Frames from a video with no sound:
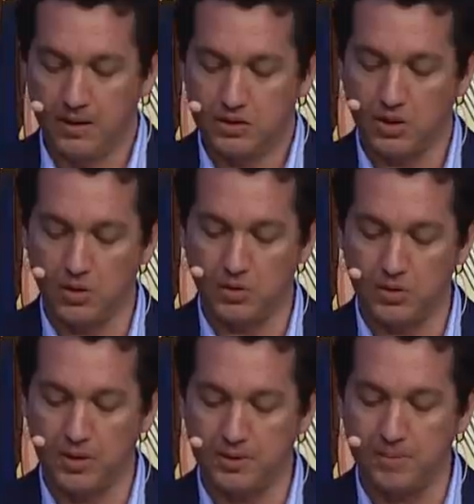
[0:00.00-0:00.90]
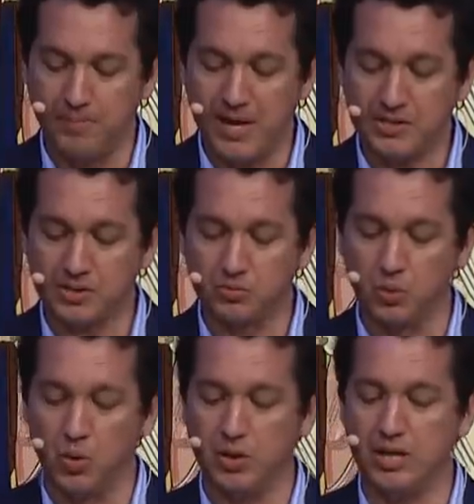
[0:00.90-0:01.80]
So, the, the basic
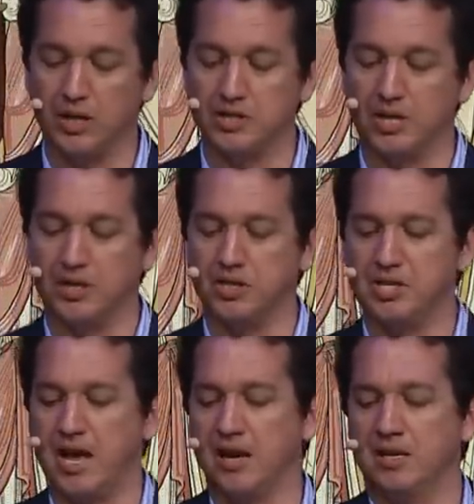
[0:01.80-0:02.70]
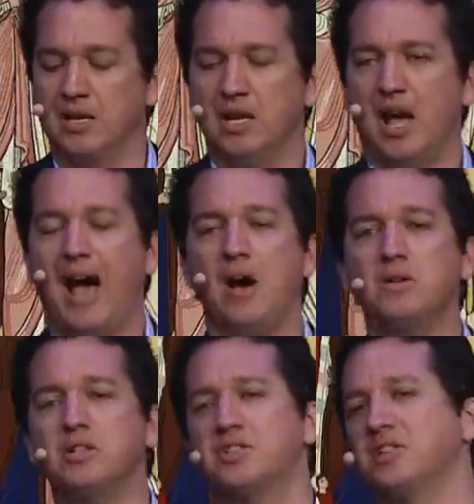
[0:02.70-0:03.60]
rule here is to understand how
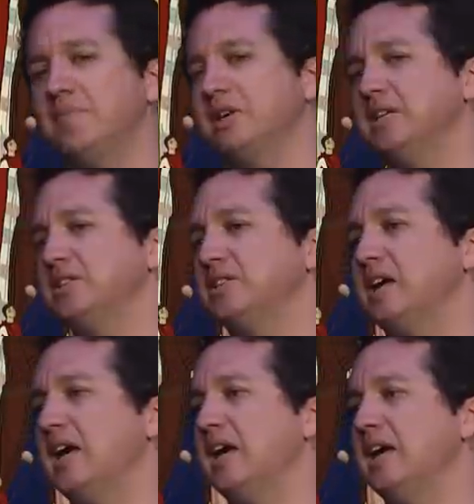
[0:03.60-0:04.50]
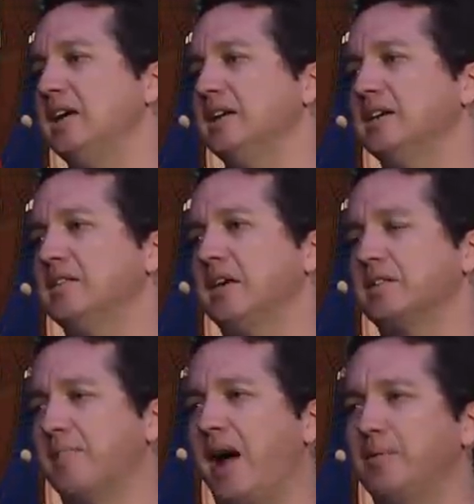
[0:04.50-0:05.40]
could somebody say that
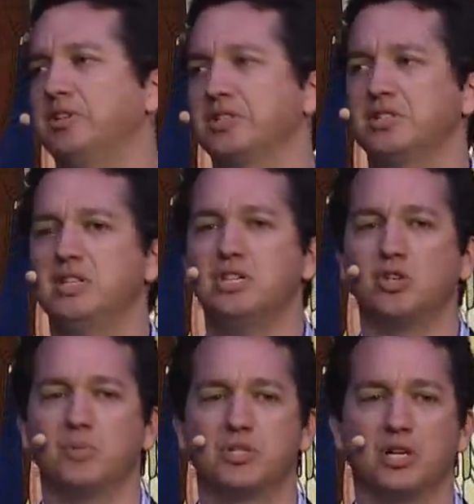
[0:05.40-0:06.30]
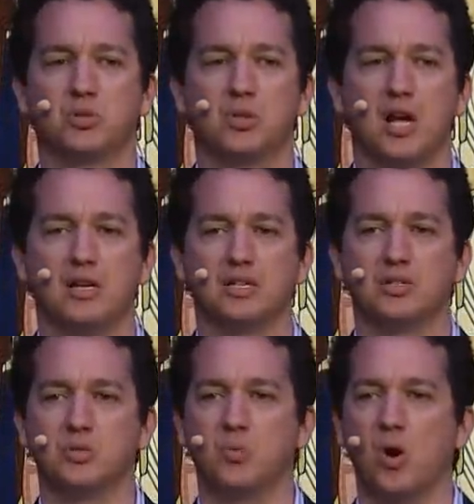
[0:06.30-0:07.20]
the Bible doesn't teach homosexual
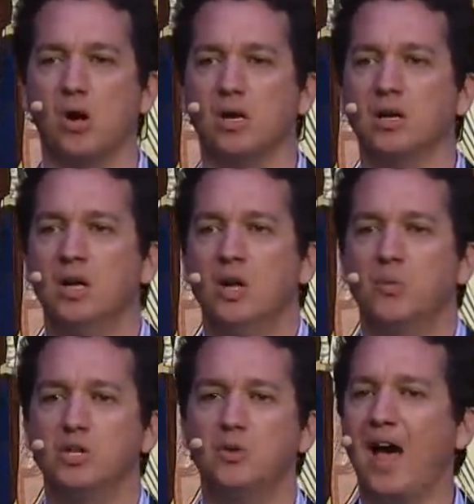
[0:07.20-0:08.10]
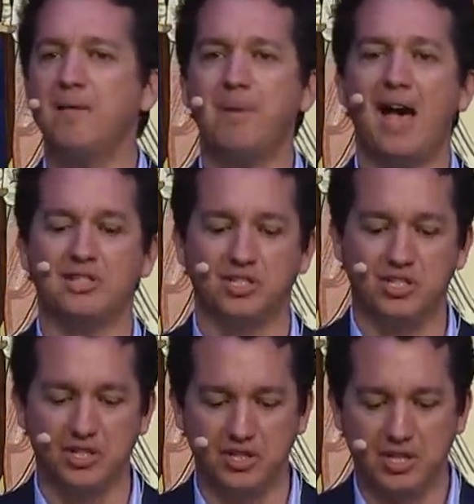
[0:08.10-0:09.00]
conduct is wrong when you have
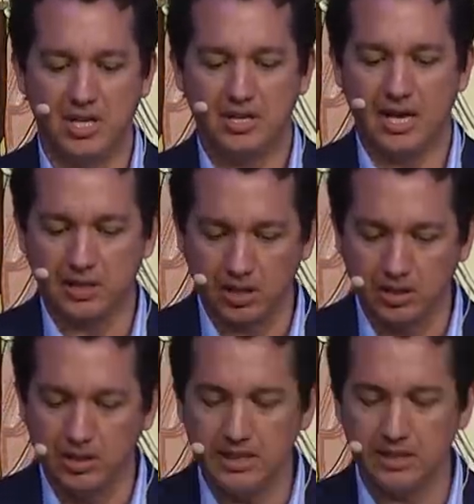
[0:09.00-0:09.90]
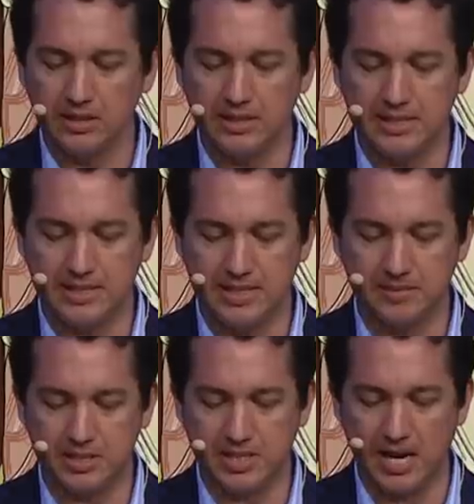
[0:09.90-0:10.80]
passages that clearly seem
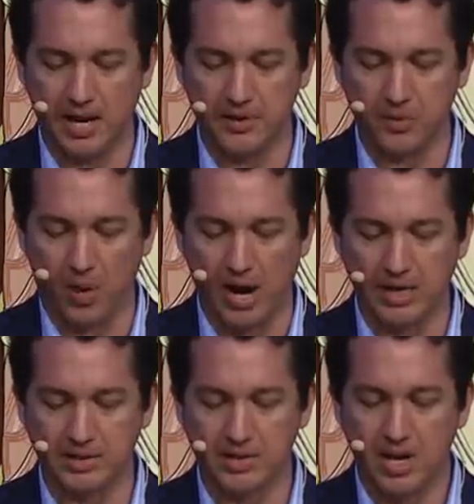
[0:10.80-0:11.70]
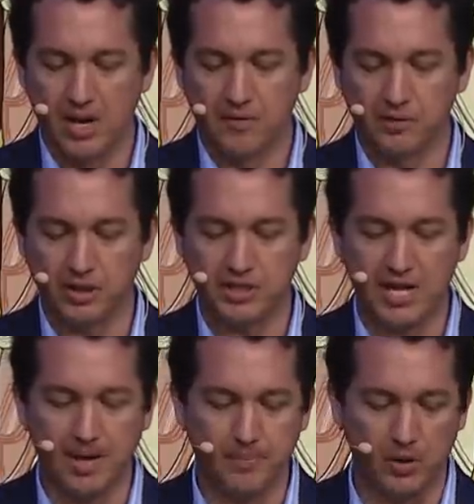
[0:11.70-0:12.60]
to say otherwise? For
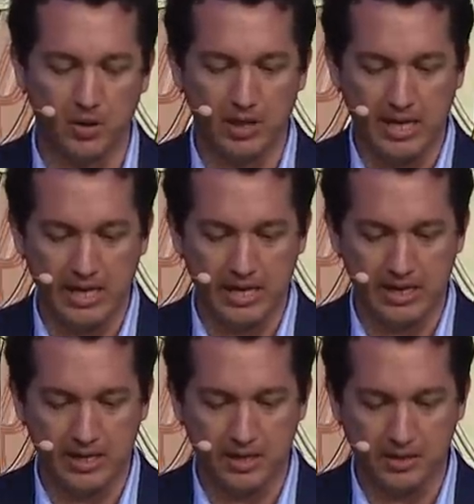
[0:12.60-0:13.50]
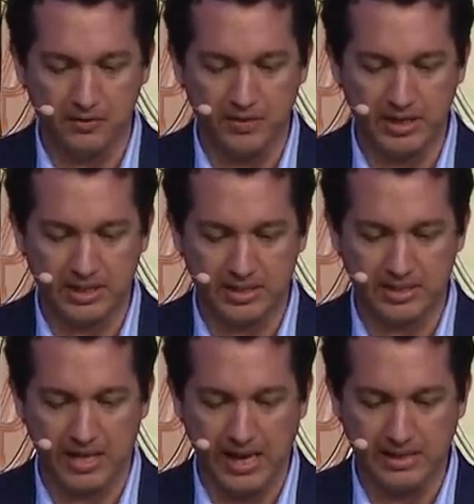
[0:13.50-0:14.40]
example, in
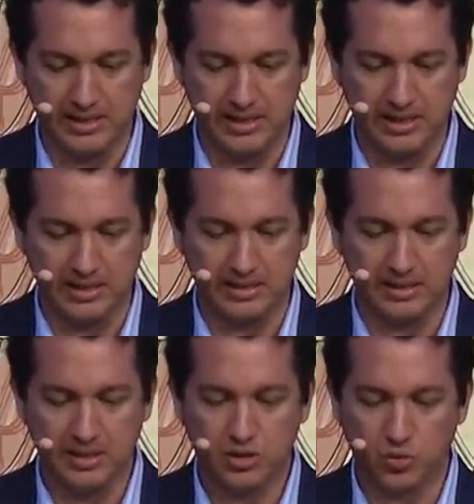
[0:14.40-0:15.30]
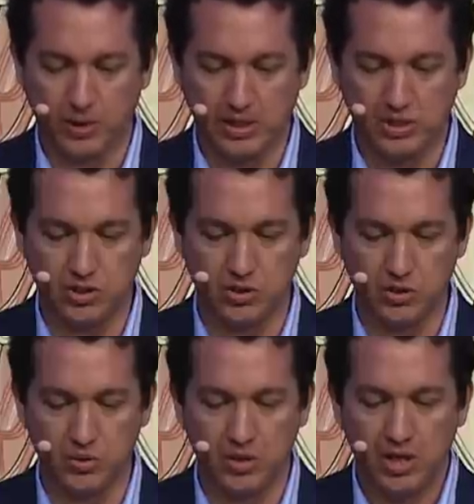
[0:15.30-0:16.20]
Leviticus 18
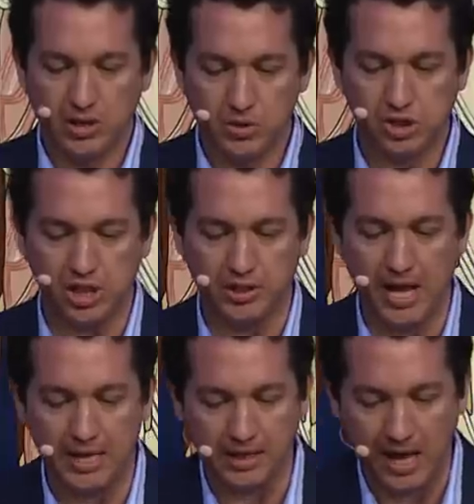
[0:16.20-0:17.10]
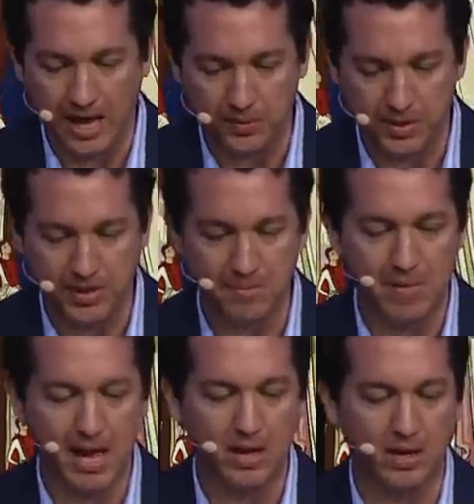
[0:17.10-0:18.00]
22, you shall not lie with a
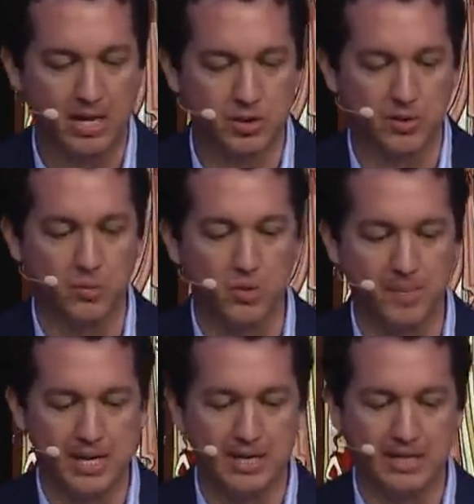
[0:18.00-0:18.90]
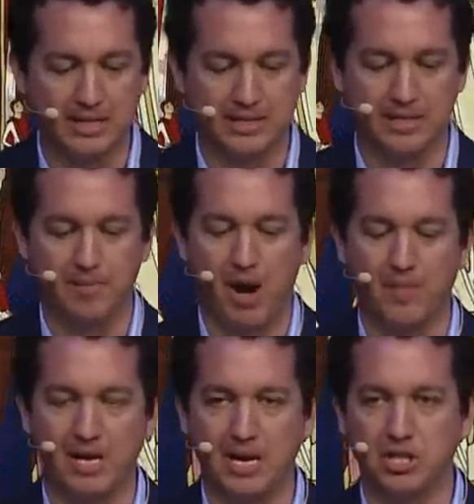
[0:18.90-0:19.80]
male as with a woman, it is an
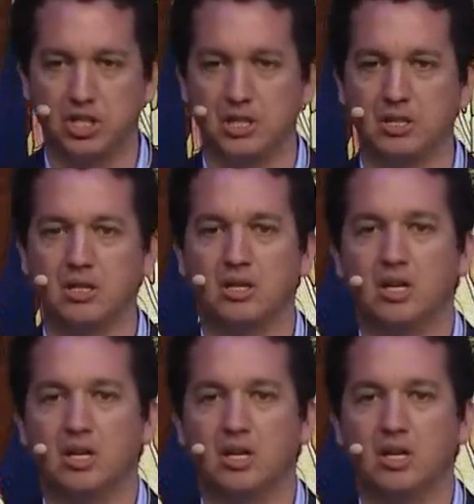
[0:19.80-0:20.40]
abomination.